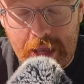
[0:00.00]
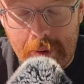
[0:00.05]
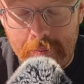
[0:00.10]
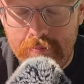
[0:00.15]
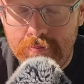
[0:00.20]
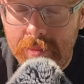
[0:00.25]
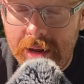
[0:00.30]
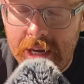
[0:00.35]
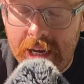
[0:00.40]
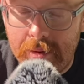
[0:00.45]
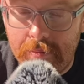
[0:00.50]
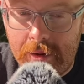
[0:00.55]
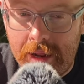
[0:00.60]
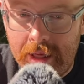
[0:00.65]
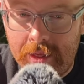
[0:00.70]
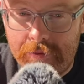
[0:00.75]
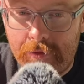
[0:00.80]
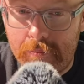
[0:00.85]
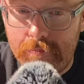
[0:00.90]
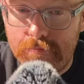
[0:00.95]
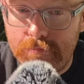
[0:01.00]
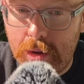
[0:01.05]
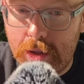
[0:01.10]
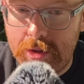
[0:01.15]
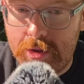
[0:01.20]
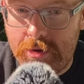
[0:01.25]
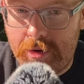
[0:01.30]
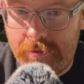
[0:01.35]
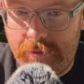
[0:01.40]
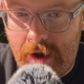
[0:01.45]
a meeting place for
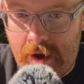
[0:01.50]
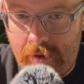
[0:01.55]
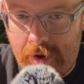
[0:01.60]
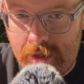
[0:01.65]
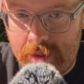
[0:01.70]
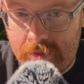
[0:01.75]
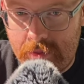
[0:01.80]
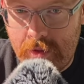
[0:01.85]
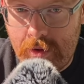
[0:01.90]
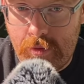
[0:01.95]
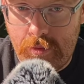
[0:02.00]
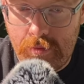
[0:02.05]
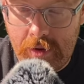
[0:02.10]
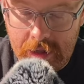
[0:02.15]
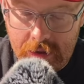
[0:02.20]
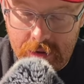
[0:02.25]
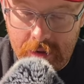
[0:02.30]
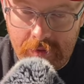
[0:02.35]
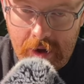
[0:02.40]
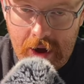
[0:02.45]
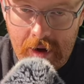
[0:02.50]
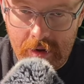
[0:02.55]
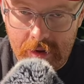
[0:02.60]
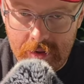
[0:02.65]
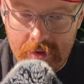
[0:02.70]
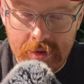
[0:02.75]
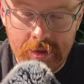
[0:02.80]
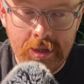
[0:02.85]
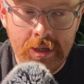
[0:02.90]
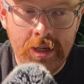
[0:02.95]
Munster fairies, the region of
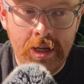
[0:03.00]
Ireland,